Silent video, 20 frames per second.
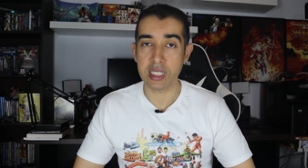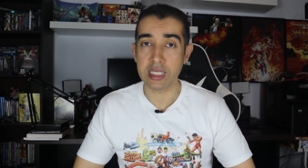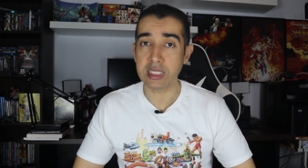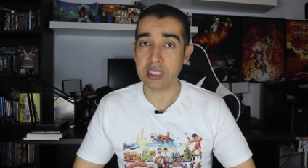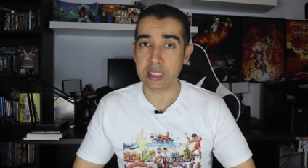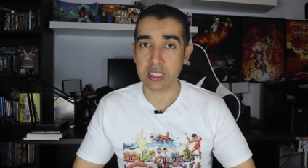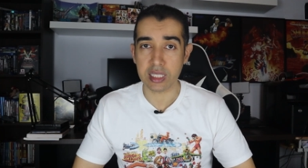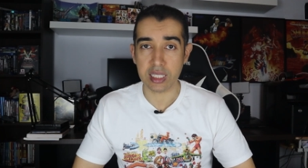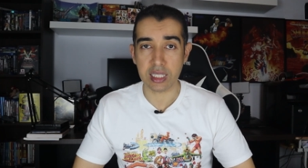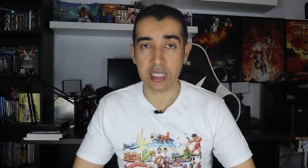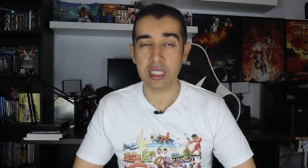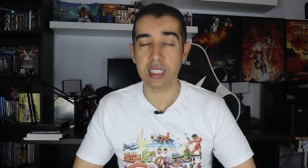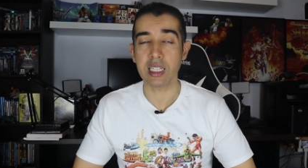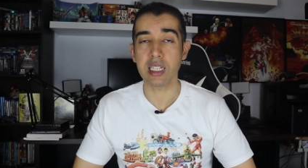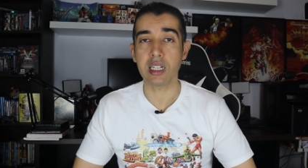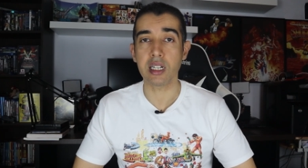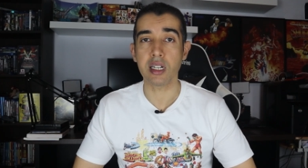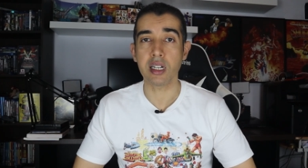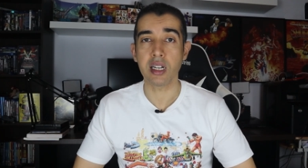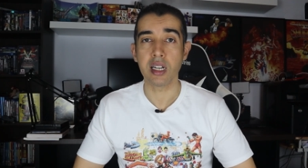is
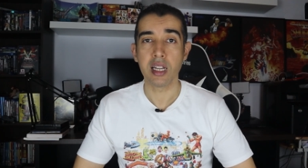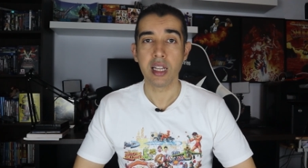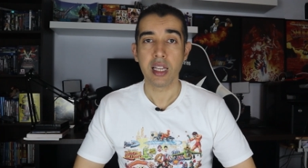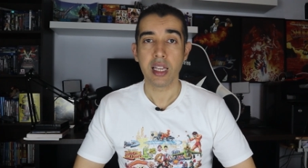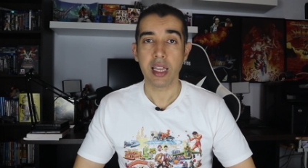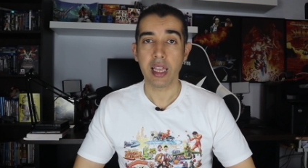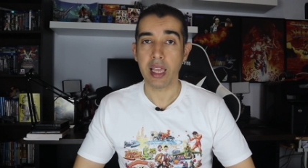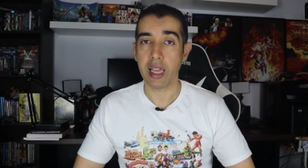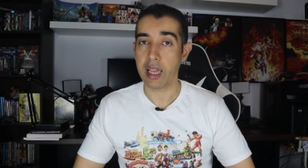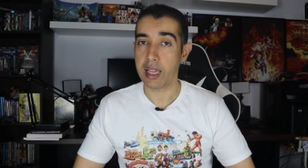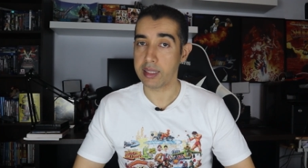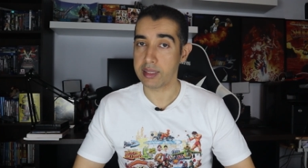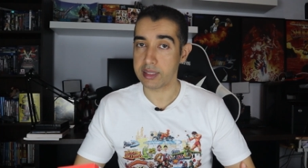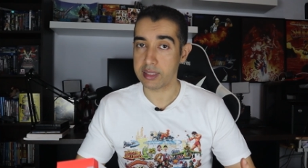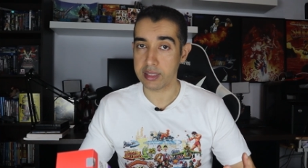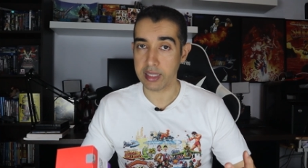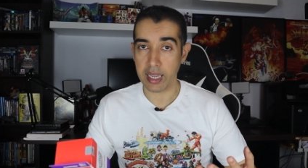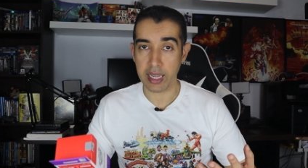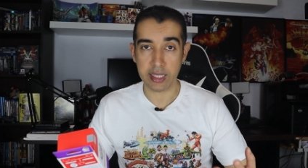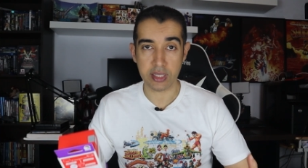clear,
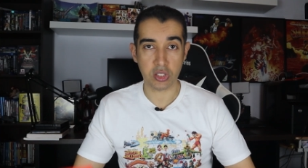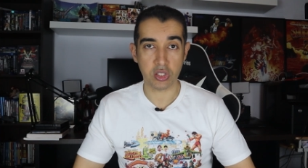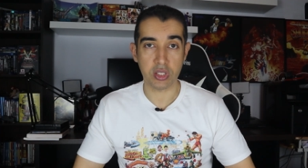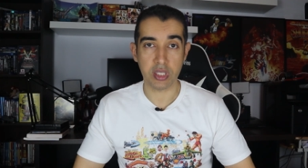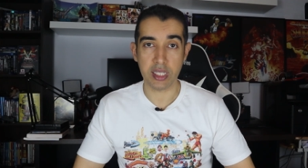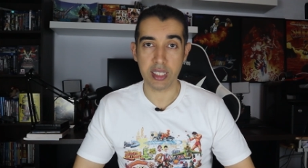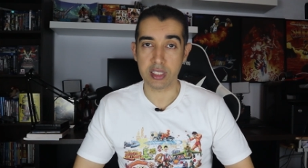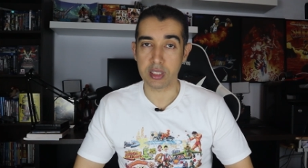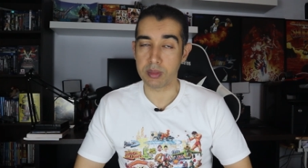it's HD,